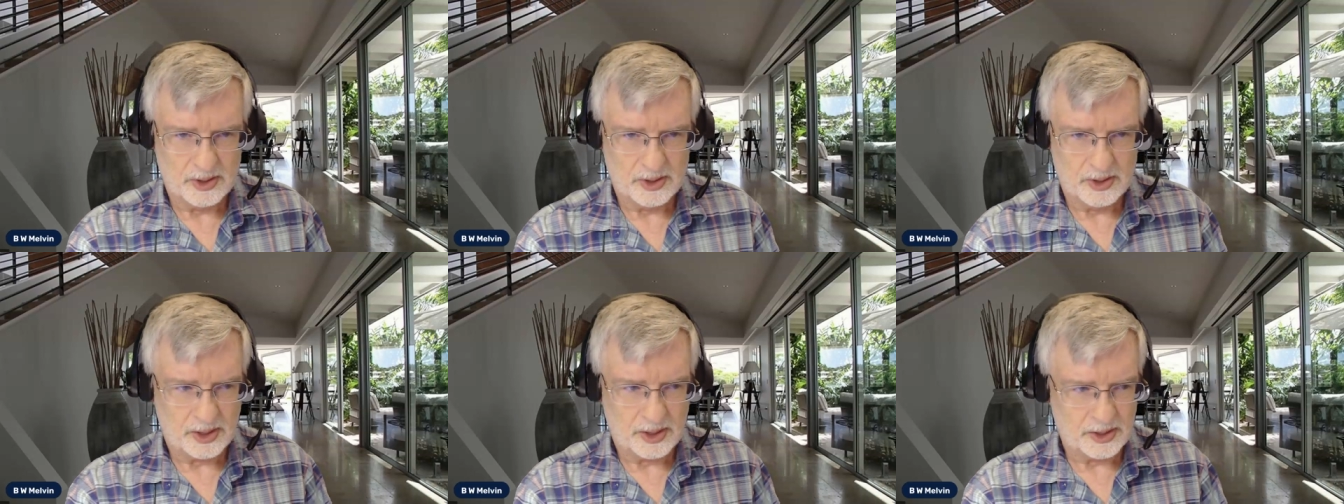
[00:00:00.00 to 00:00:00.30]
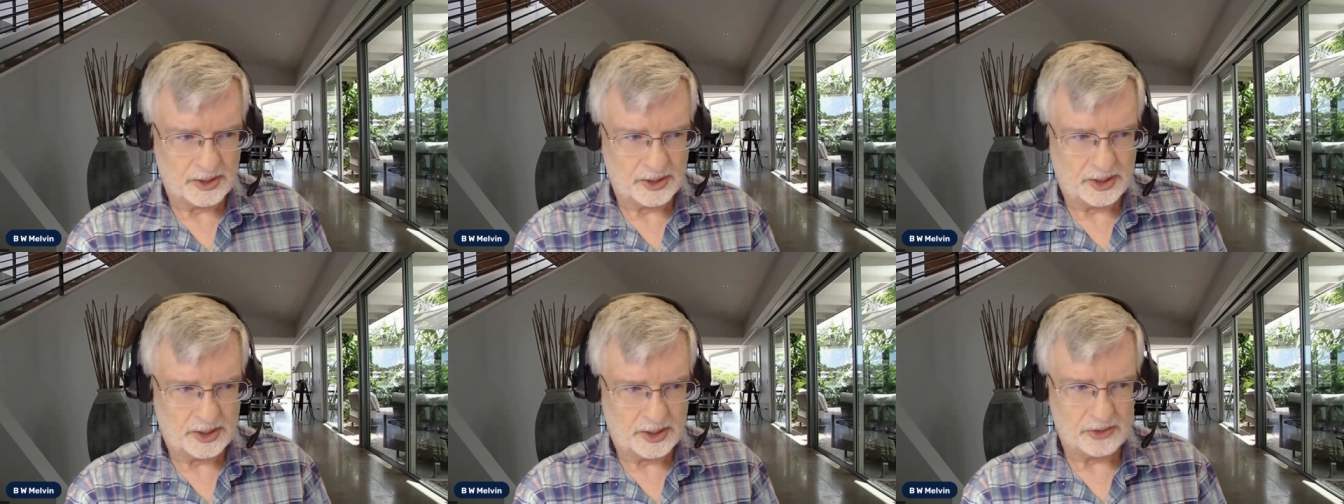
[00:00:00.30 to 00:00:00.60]

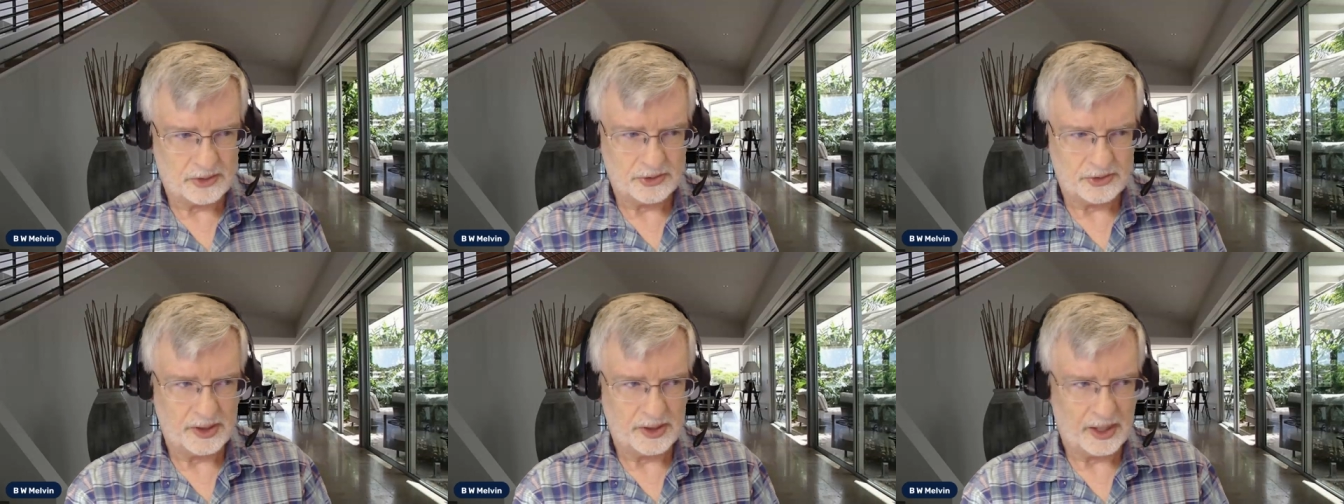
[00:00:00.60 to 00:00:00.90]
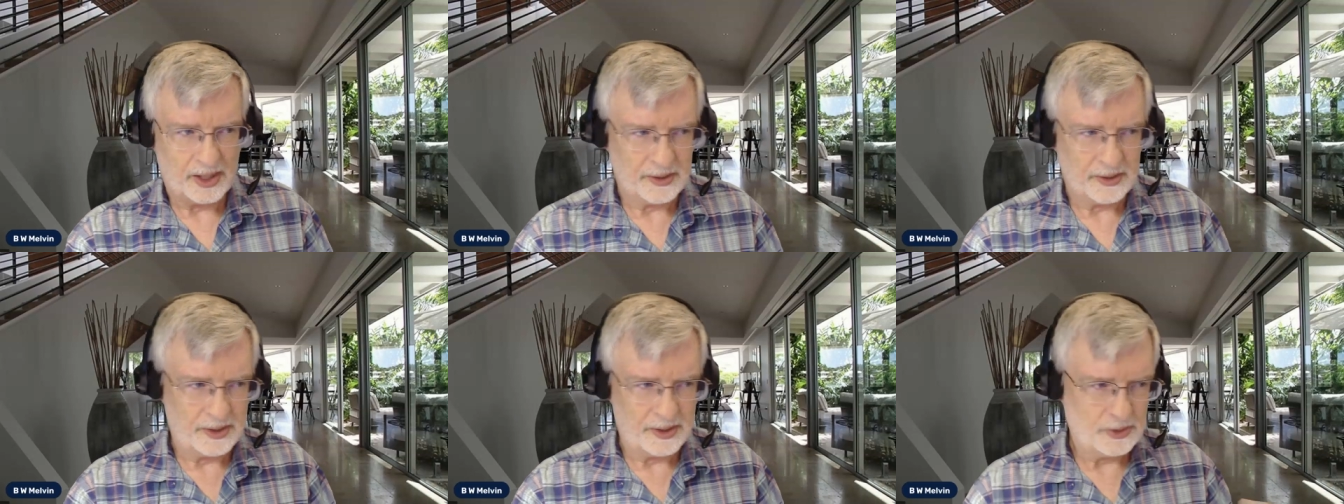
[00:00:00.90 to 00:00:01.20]
It, it tells you
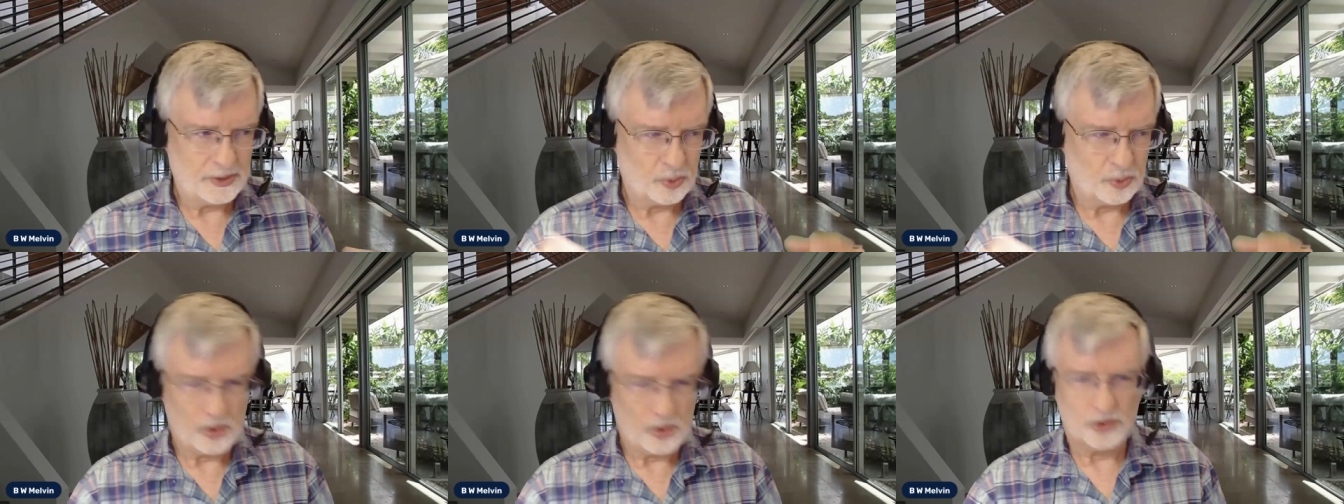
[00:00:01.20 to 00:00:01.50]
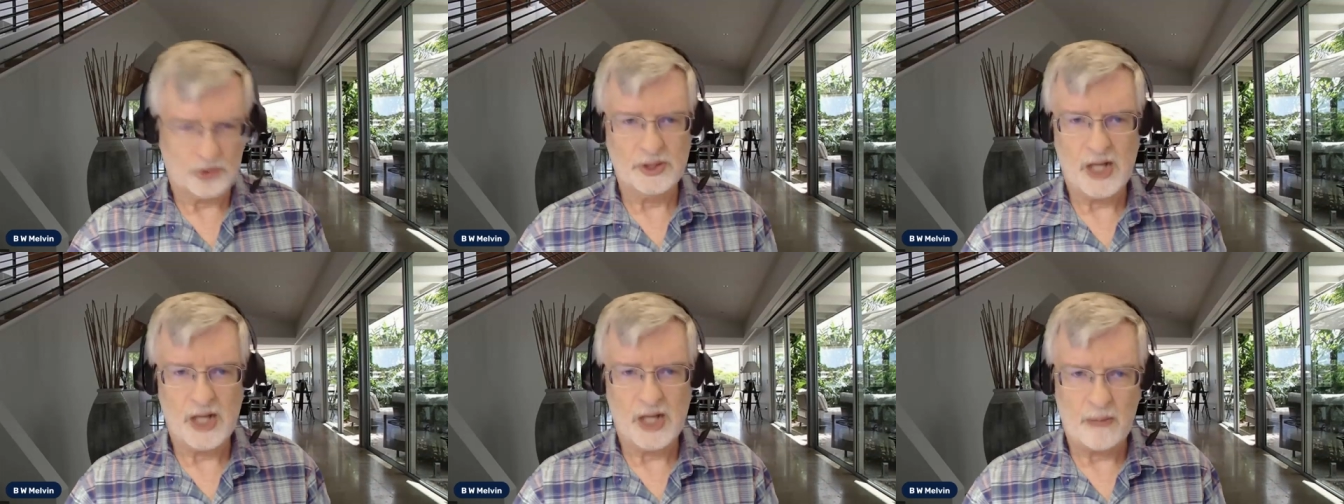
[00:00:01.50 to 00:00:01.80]
that this
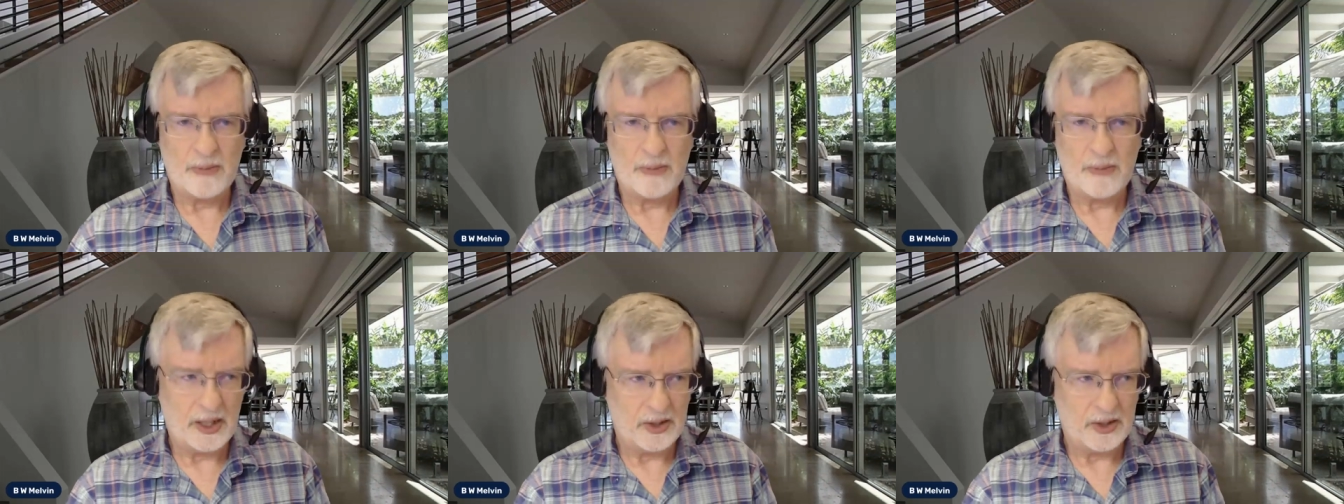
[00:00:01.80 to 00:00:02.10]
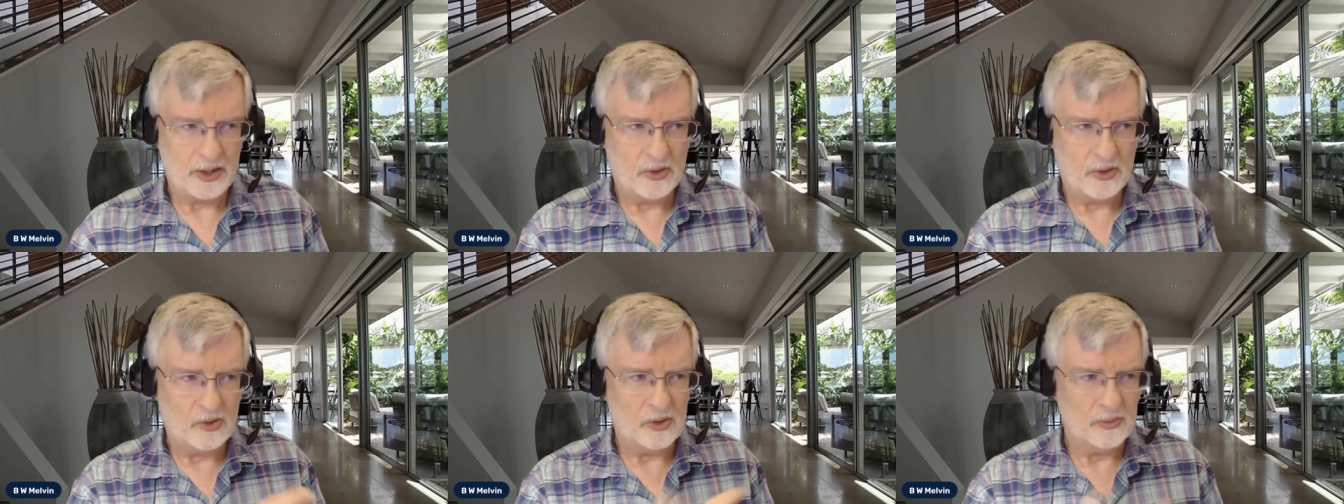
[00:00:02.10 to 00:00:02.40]
world's not my
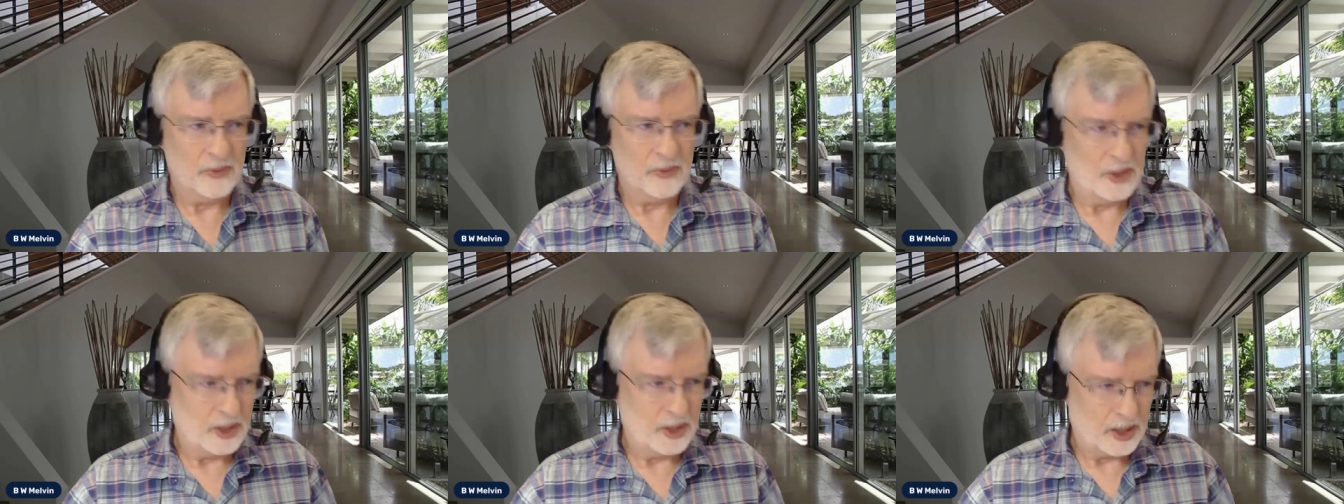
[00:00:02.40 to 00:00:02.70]
home